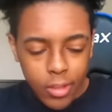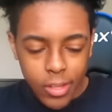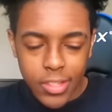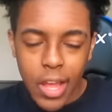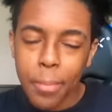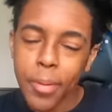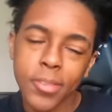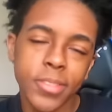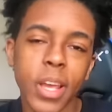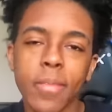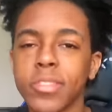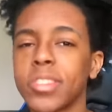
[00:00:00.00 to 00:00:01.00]
Cause I
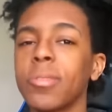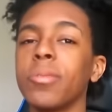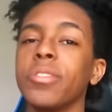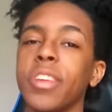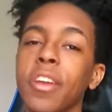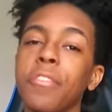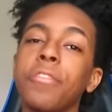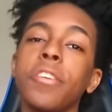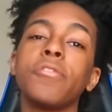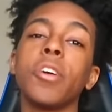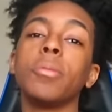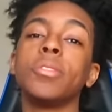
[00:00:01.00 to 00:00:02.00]
post every single day, fuck
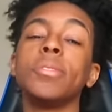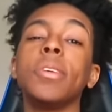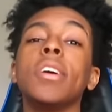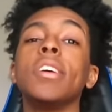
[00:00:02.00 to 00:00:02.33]
around with you.